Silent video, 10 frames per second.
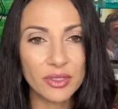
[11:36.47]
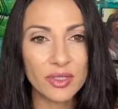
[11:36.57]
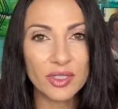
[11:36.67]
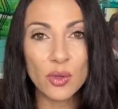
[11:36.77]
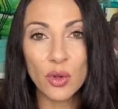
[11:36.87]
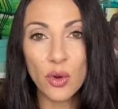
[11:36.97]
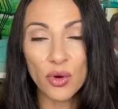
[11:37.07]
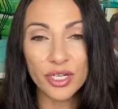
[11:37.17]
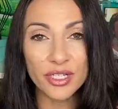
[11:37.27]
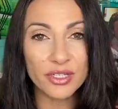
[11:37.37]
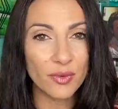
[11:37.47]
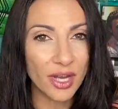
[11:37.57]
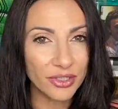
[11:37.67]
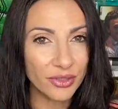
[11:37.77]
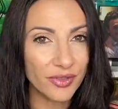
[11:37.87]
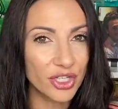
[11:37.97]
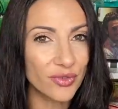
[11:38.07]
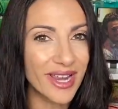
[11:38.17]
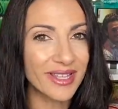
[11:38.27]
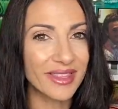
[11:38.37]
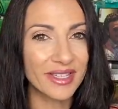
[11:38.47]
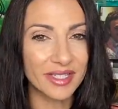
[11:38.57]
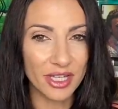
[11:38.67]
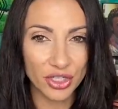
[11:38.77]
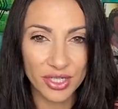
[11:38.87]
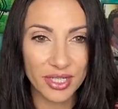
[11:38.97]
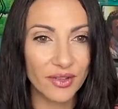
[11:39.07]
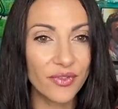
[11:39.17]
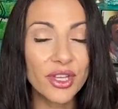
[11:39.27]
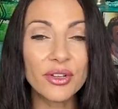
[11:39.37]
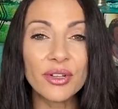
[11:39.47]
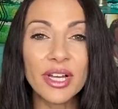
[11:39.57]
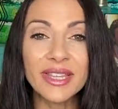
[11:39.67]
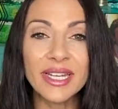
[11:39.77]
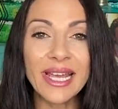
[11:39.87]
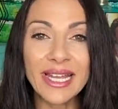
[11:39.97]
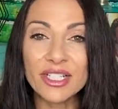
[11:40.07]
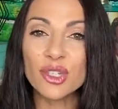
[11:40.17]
So, according to Hunter, they drank these slushies in the vehicle and then headed